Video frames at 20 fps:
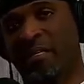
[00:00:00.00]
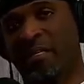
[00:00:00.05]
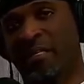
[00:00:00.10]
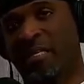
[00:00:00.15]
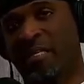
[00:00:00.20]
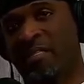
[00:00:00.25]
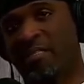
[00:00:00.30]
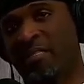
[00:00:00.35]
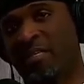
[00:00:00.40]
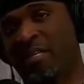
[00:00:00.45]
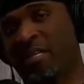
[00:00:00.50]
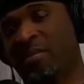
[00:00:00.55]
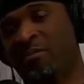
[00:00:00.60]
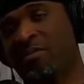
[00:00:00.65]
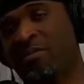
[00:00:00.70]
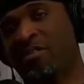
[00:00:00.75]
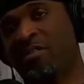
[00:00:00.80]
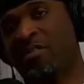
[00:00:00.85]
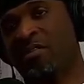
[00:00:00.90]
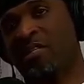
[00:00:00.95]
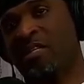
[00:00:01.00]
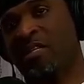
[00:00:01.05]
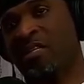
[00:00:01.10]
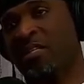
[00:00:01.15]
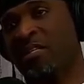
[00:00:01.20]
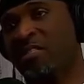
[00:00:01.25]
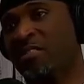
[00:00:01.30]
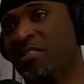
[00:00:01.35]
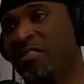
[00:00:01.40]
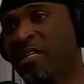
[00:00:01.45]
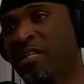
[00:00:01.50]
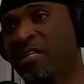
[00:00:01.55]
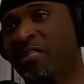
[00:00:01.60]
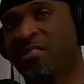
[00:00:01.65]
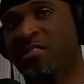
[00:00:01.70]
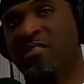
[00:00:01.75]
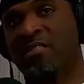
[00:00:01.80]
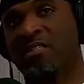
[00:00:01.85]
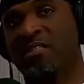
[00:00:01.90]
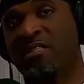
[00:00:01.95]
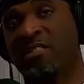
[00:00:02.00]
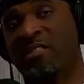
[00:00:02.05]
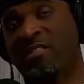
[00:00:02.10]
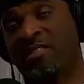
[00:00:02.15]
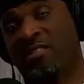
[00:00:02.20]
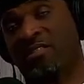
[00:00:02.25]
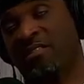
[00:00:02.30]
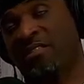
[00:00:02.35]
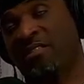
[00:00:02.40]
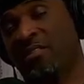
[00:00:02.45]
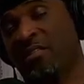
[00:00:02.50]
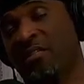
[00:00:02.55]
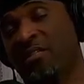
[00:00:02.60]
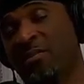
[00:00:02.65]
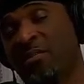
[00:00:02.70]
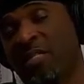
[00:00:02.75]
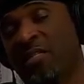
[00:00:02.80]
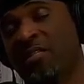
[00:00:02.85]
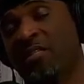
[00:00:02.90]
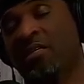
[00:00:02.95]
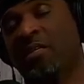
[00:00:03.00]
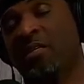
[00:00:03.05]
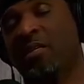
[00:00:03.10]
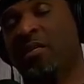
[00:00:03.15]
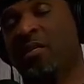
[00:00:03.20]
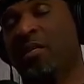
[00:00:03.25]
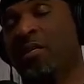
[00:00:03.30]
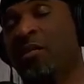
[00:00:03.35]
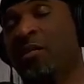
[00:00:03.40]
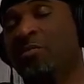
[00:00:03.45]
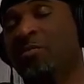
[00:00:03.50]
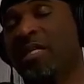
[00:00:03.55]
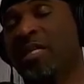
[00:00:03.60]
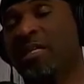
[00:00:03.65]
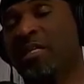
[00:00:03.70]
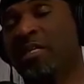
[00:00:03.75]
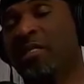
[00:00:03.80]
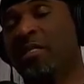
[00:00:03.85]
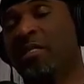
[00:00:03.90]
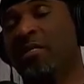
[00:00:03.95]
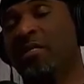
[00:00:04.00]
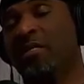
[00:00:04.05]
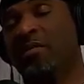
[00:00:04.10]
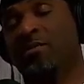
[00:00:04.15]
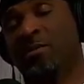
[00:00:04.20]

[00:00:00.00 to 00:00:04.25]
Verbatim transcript: A lot of times, and these kids, these, these young men, are making.